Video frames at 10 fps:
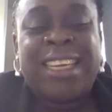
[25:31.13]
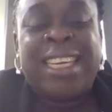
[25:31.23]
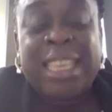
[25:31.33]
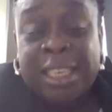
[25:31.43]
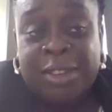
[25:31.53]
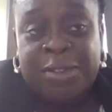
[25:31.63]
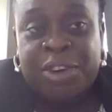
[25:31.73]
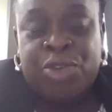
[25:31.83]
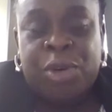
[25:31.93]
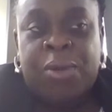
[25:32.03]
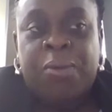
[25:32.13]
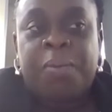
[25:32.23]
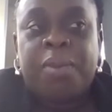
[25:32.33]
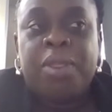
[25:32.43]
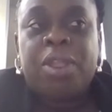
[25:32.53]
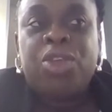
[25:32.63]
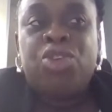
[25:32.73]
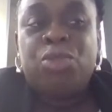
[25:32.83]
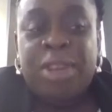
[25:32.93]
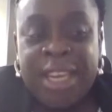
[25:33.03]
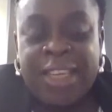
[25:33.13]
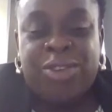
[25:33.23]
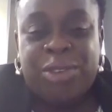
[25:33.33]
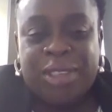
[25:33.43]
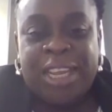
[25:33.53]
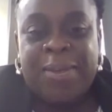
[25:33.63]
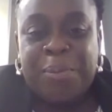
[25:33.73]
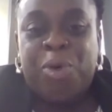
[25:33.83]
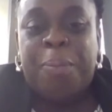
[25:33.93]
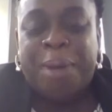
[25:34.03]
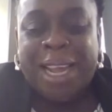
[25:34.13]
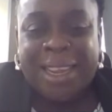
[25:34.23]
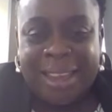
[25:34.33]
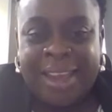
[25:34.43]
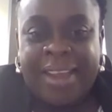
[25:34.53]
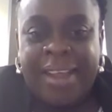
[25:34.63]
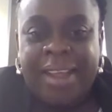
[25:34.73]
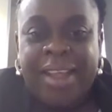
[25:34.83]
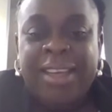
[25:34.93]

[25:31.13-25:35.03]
as an individual, you need to take proper care